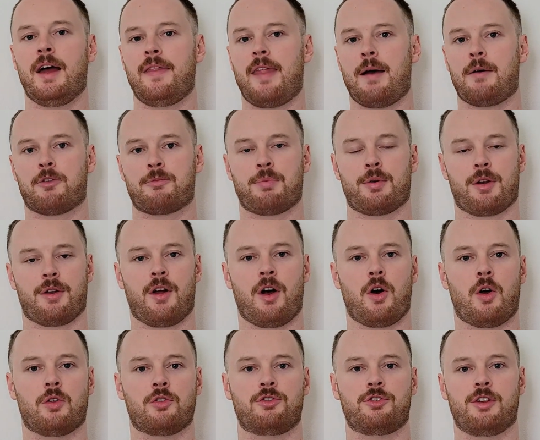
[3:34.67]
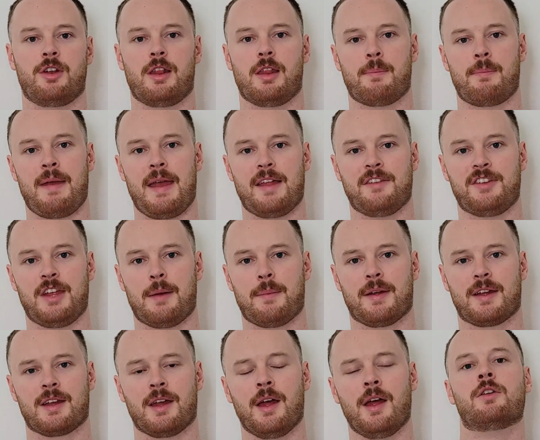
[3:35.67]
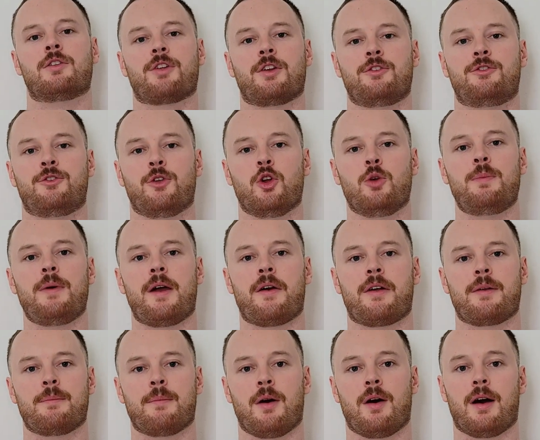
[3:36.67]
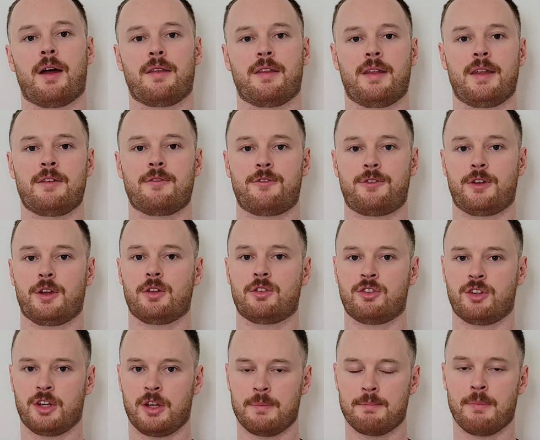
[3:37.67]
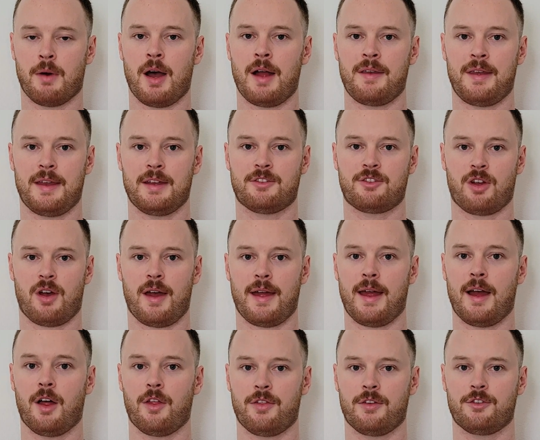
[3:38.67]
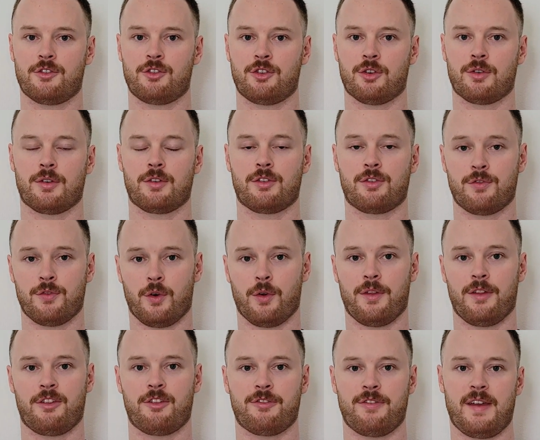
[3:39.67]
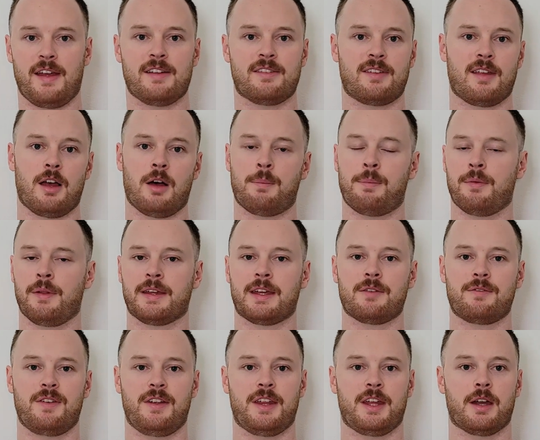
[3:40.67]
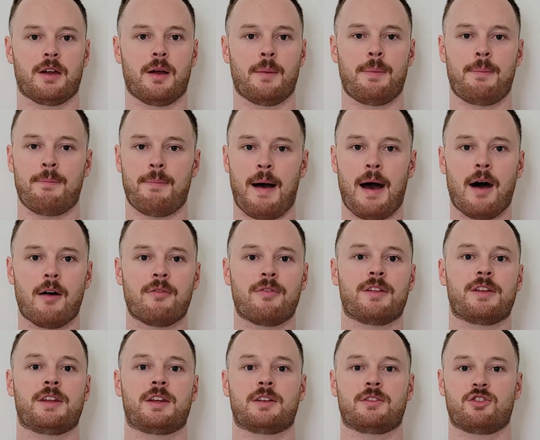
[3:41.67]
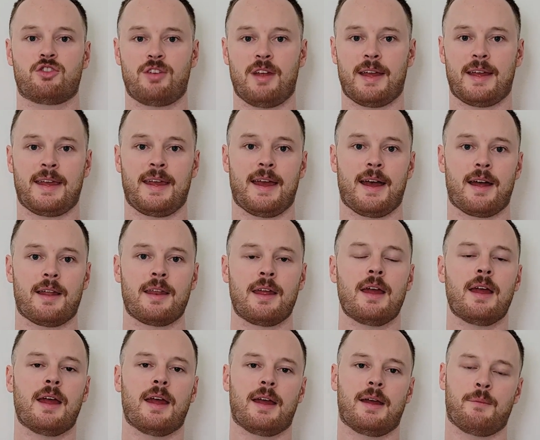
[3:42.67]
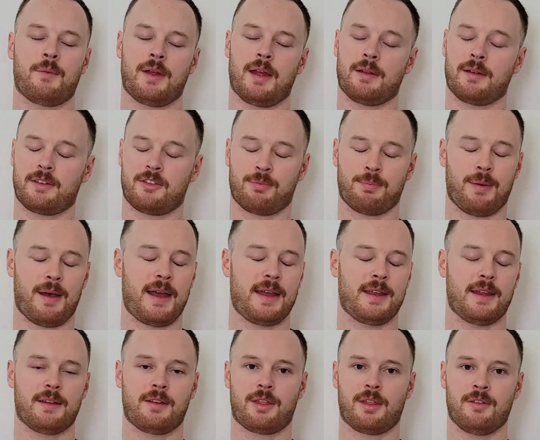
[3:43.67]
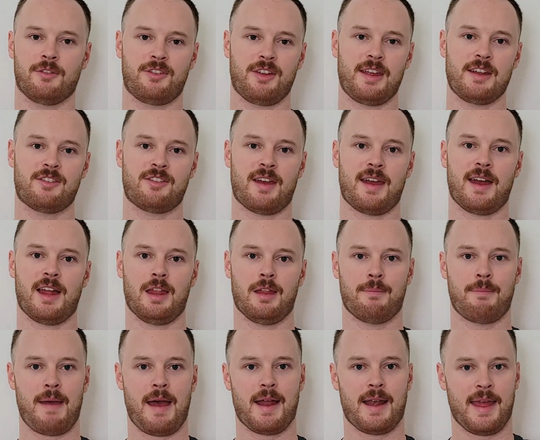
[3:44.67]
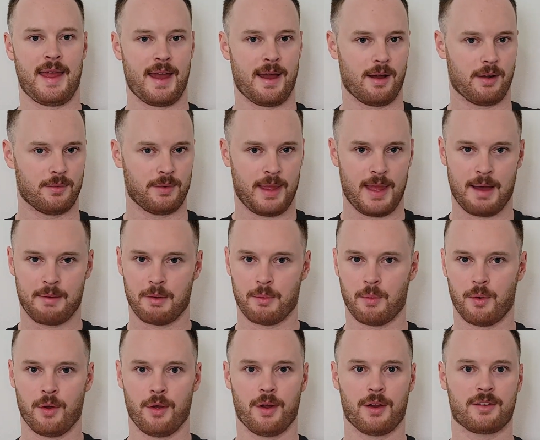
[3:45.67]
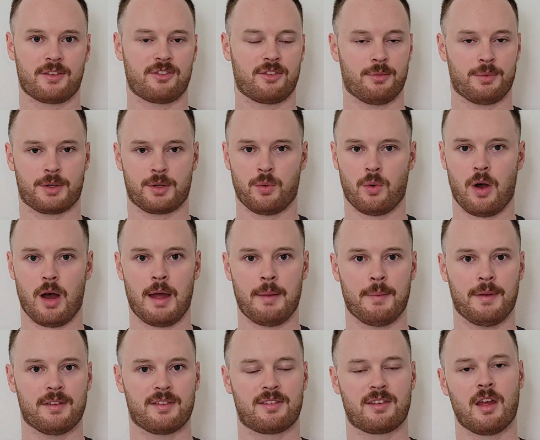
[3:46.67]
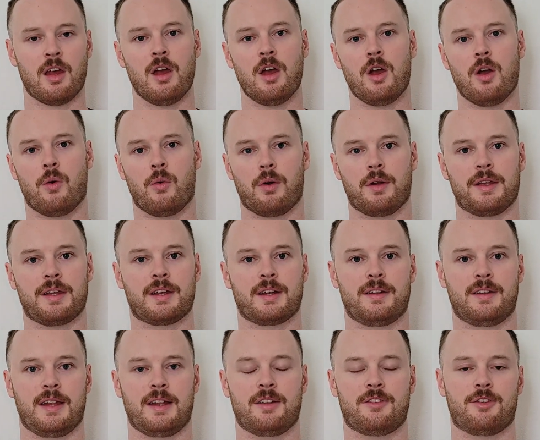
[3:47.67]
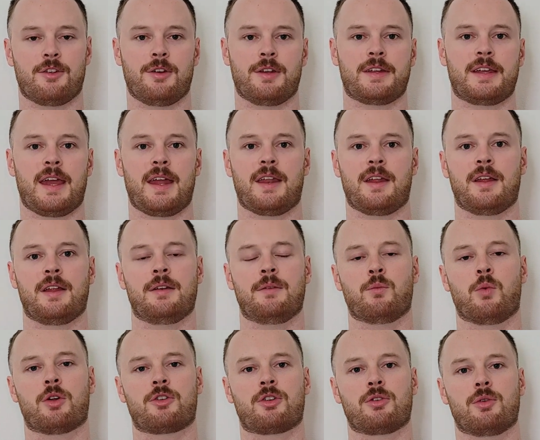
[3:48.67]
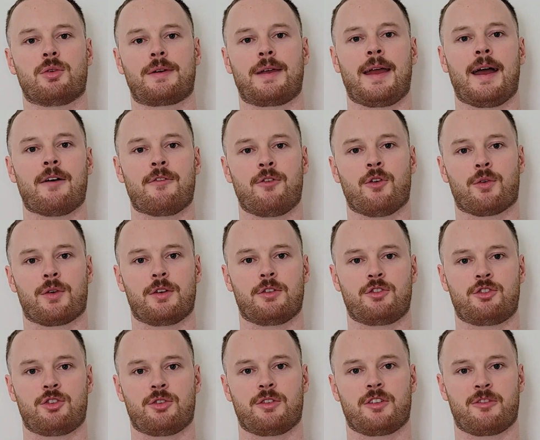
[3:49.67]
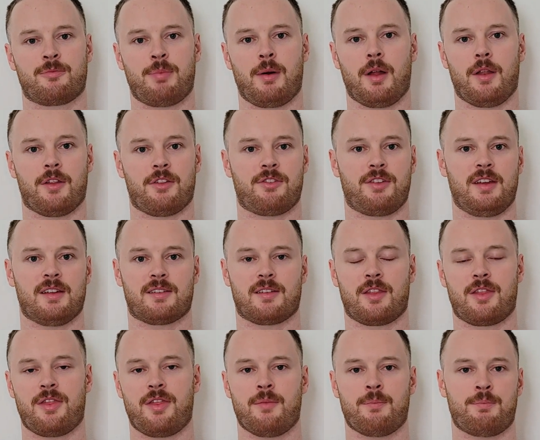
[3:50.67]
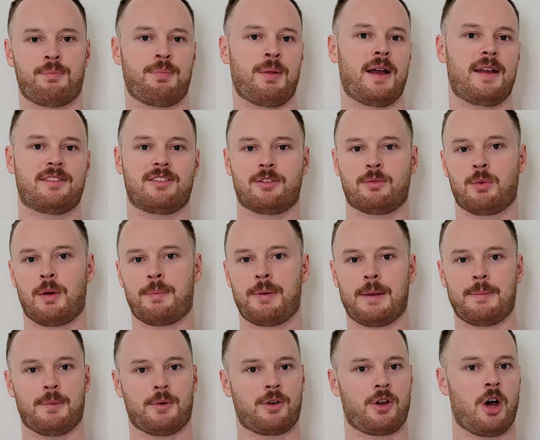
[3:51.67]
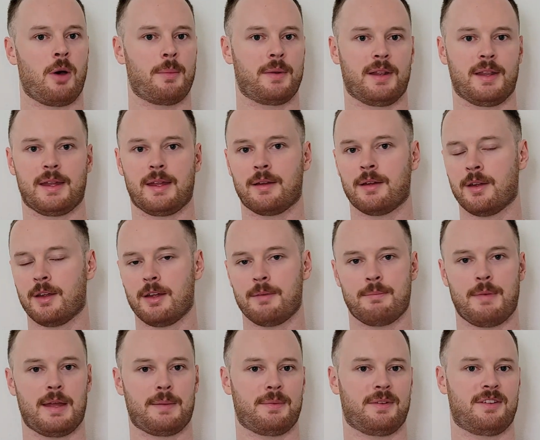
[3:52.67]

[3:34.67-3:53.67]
and that was put on hold due to the pandemic. So do bear in mind that in future you might need Thai health insurance for this visa. I'll link a video up above that you can check out. We explain it in detail about how it works, the requirements, what you're going to need to do to get it, and what to look out for in insurance policies and places where people commonly make